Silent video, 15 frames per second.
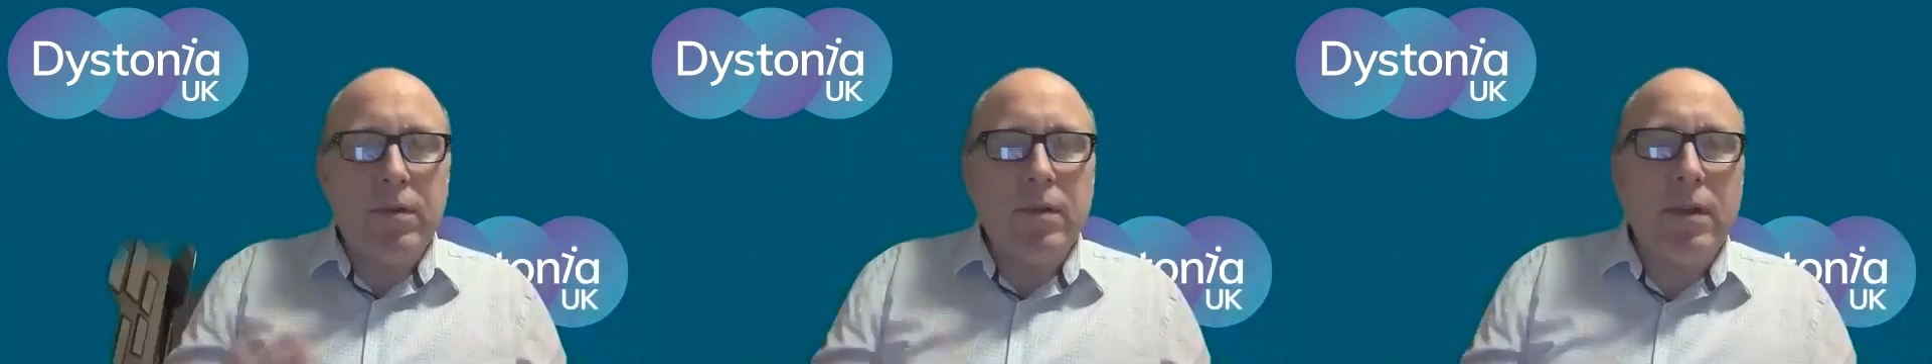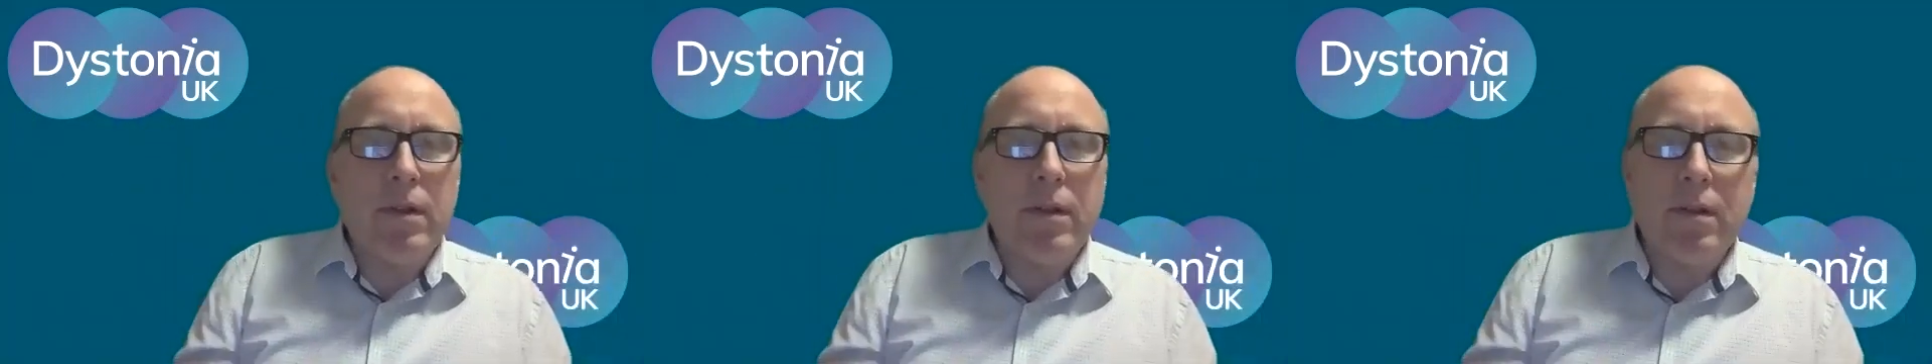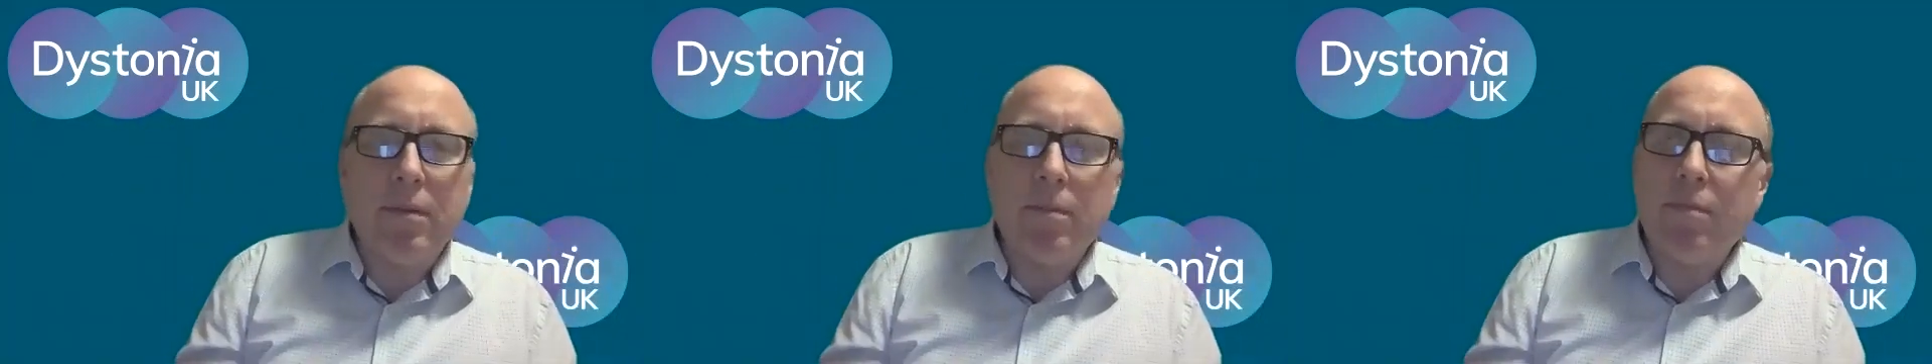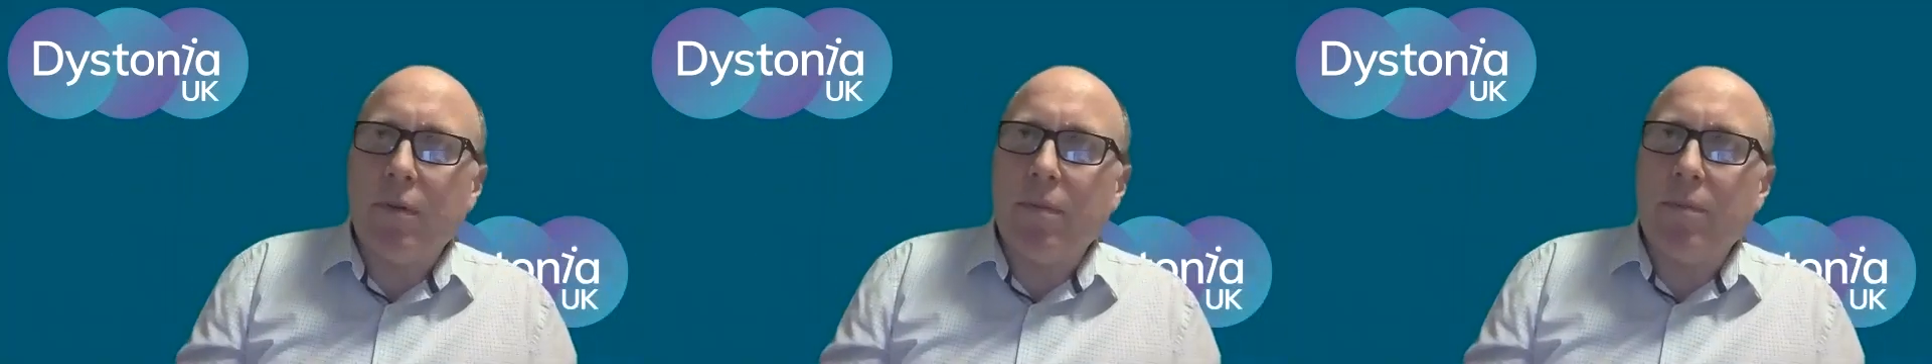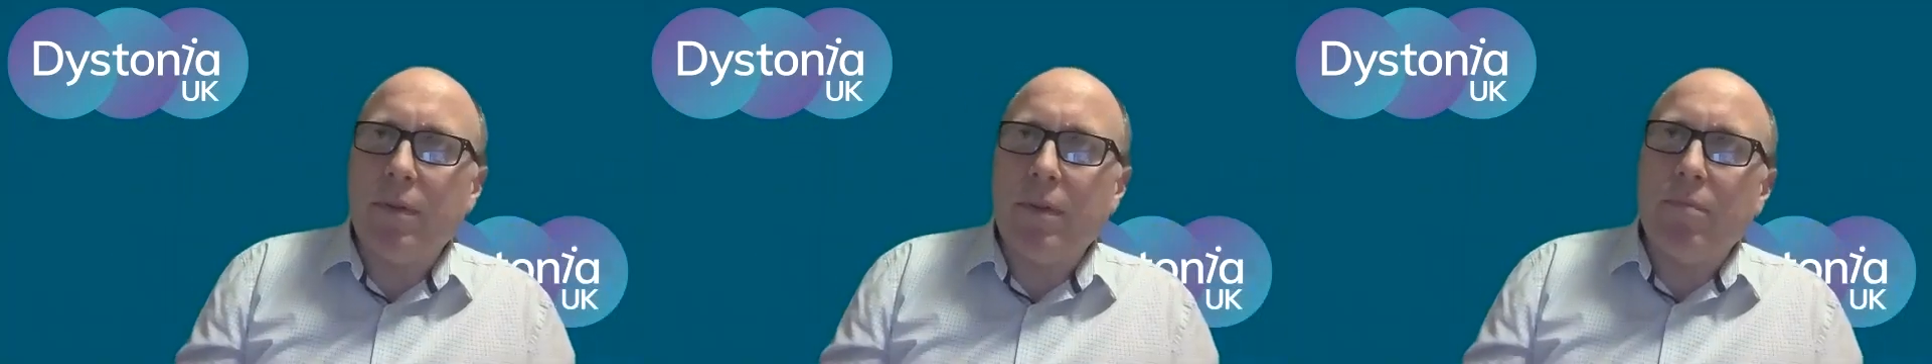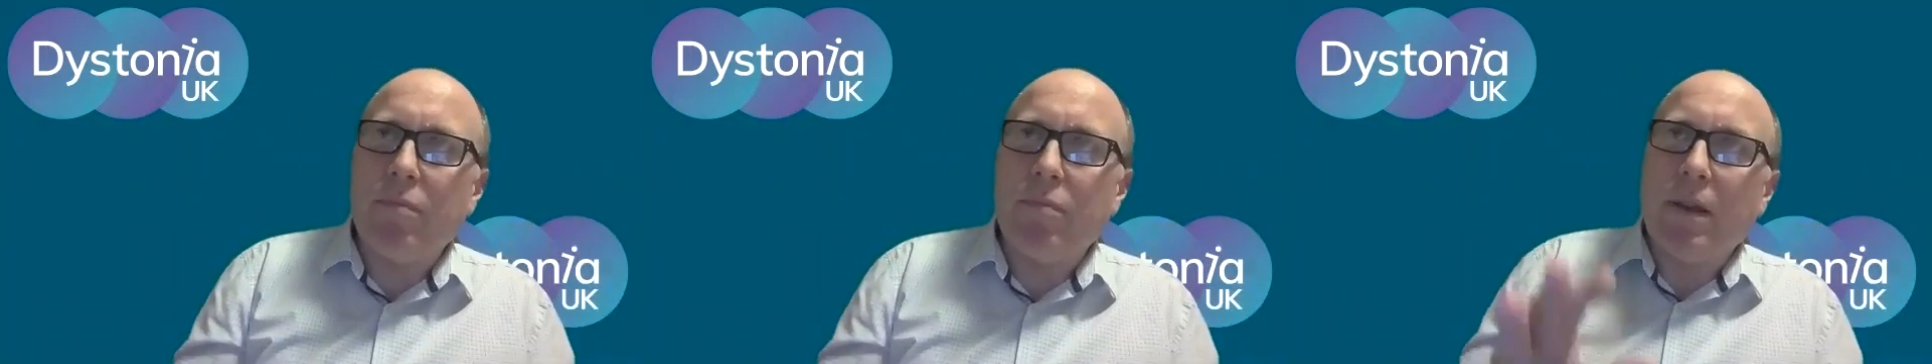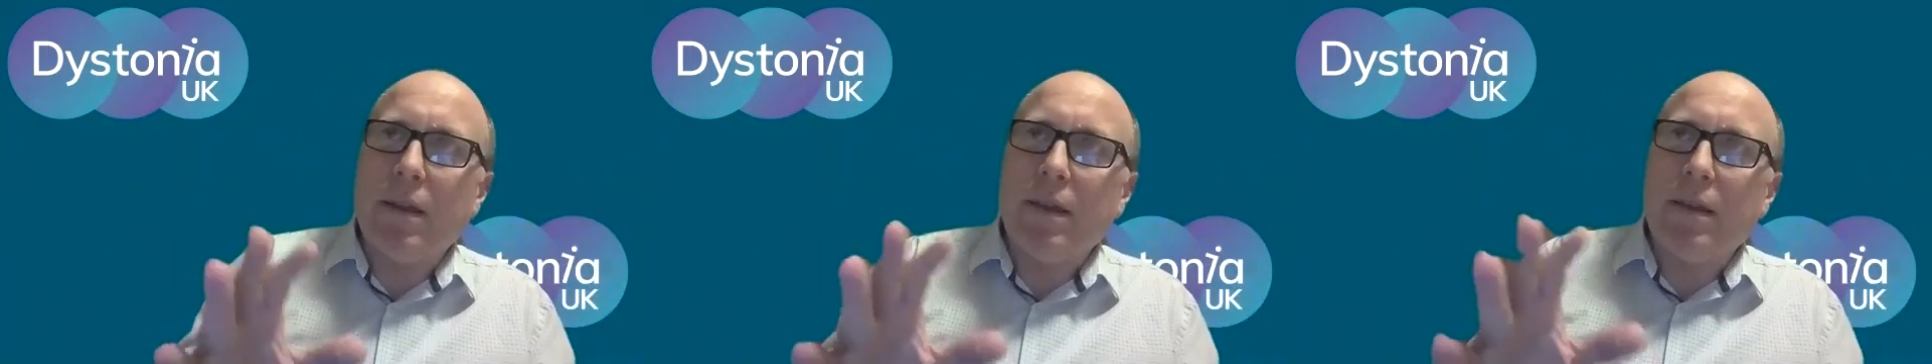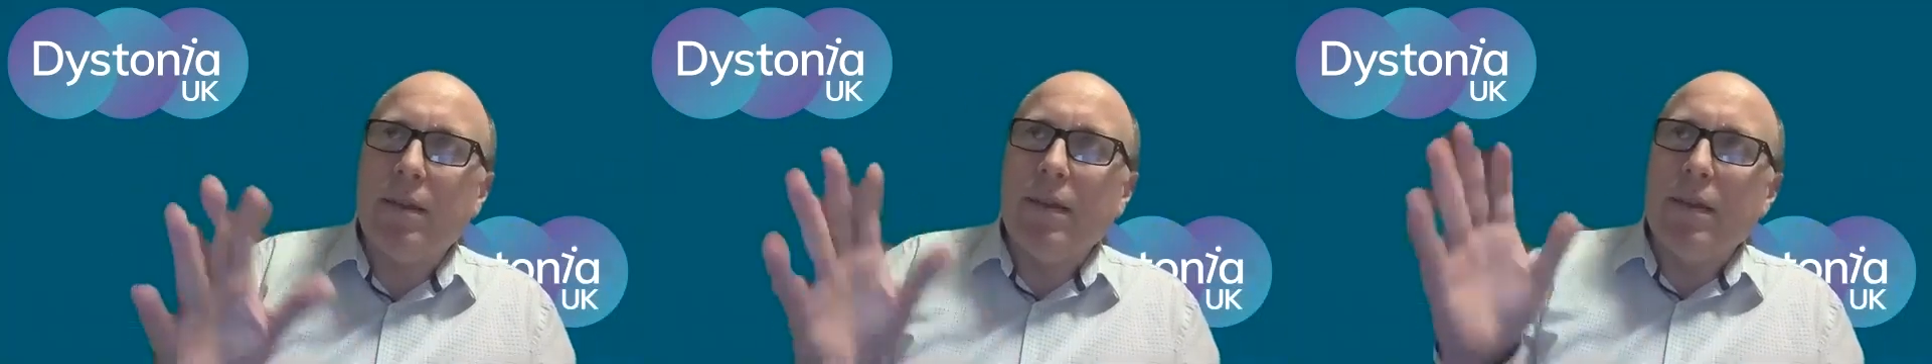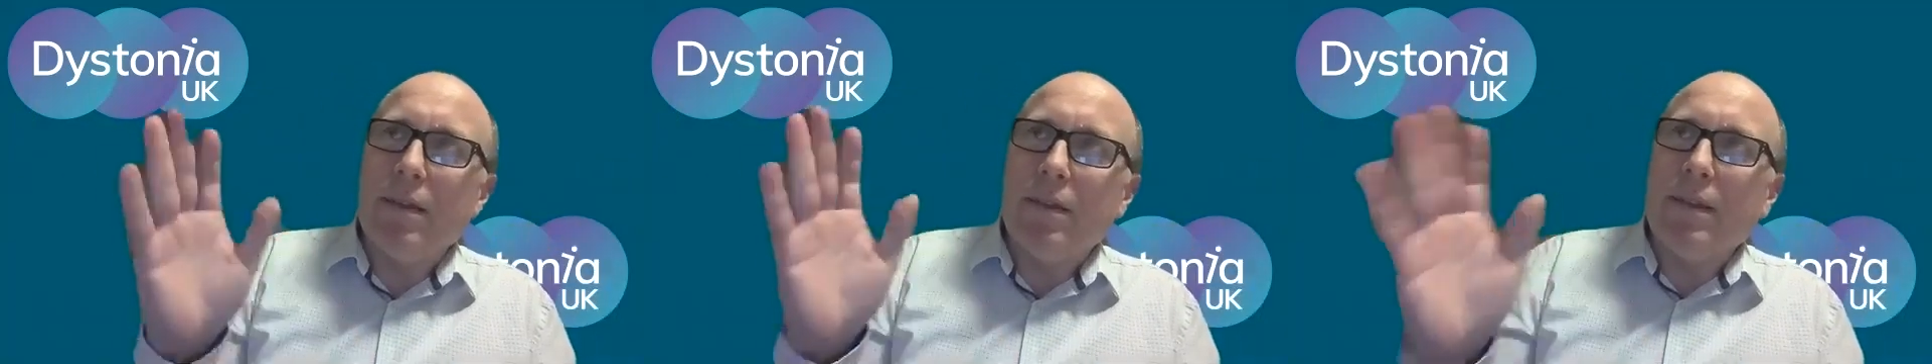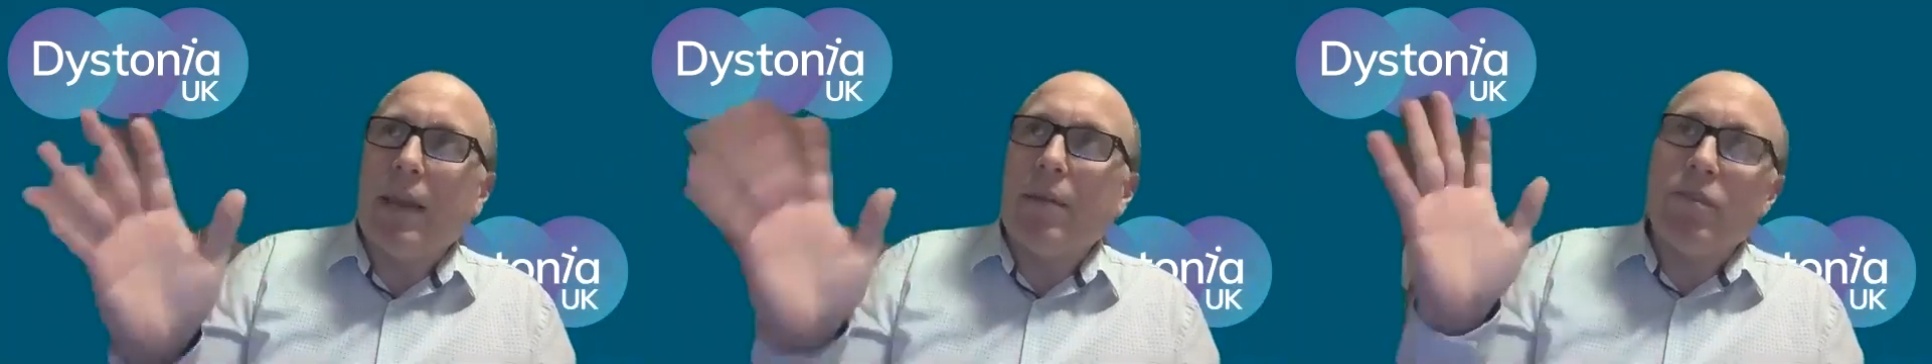a problem with the brain,
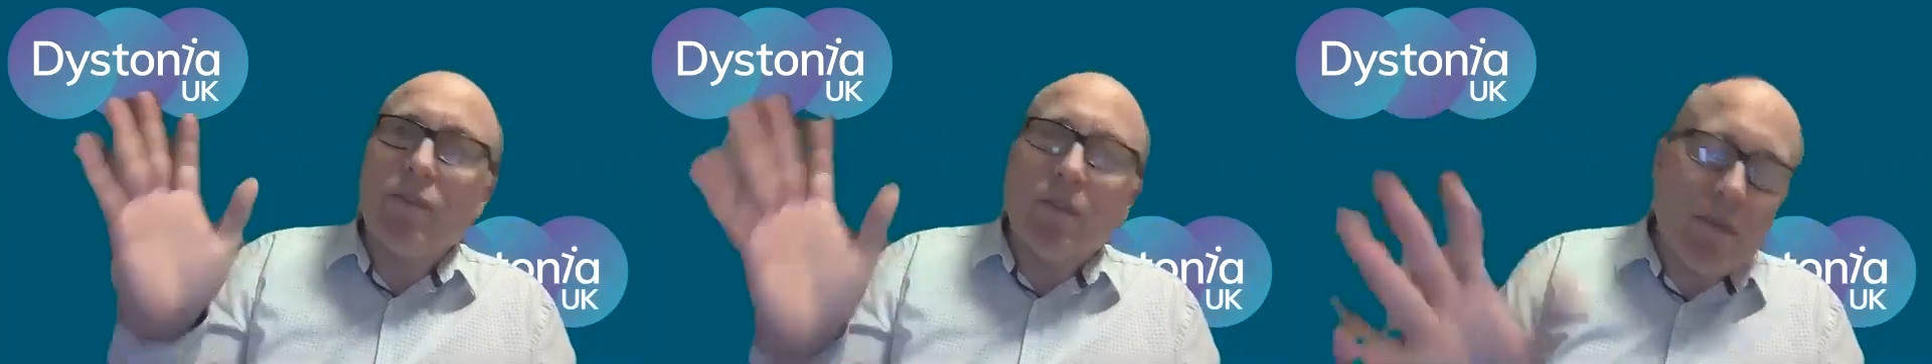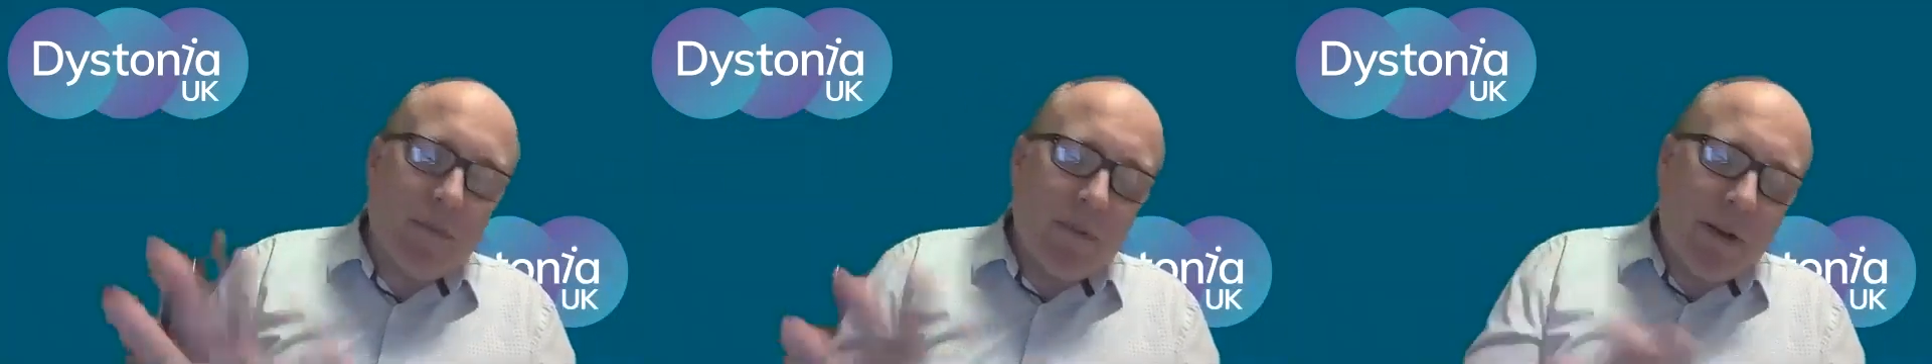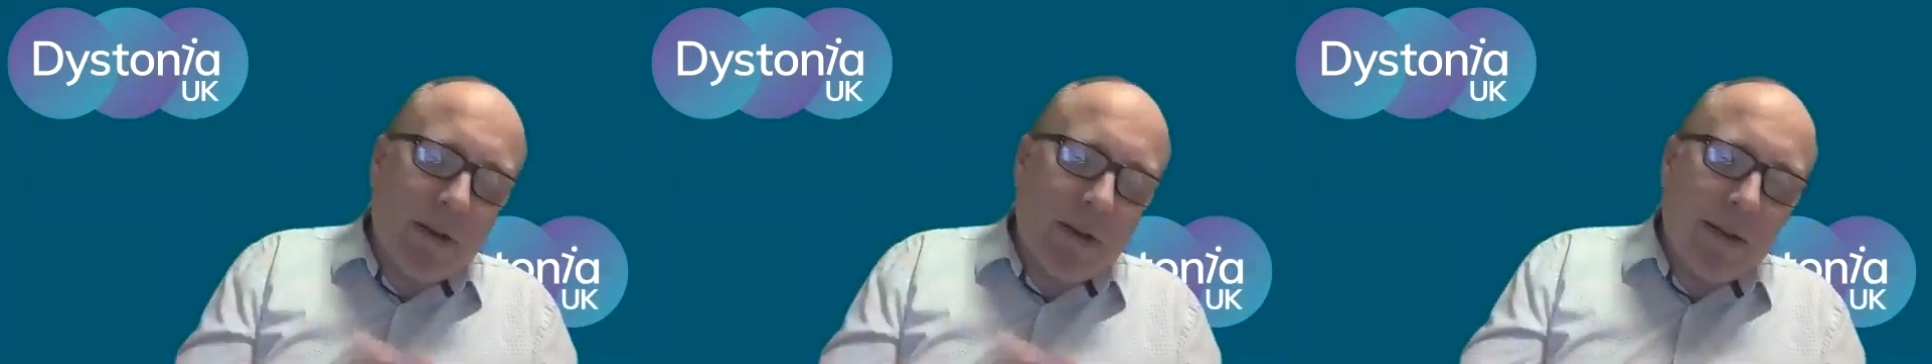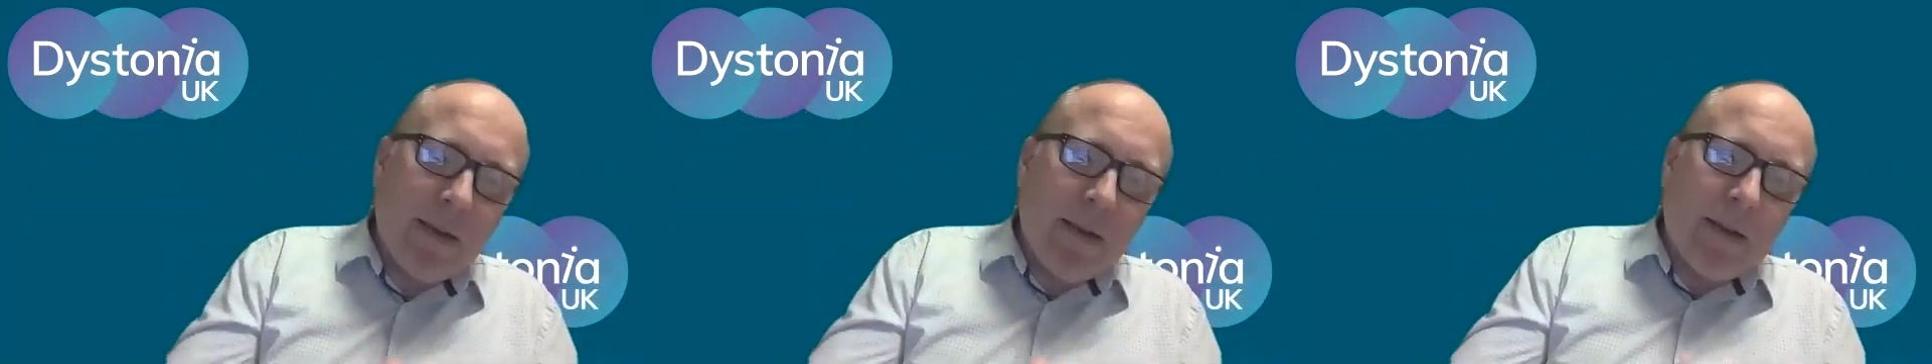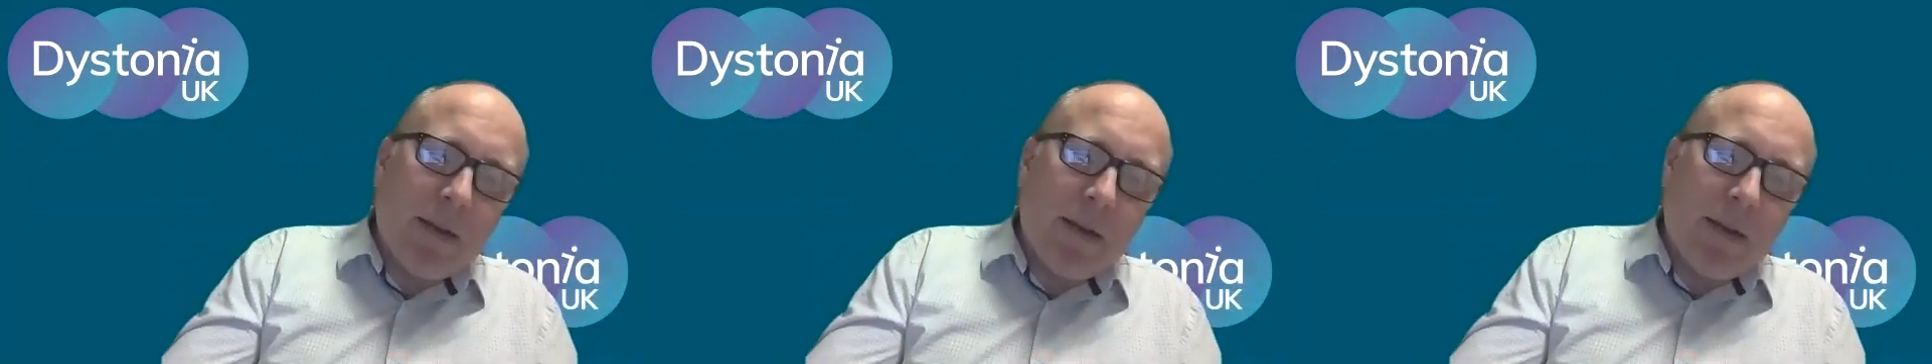damage to the brain,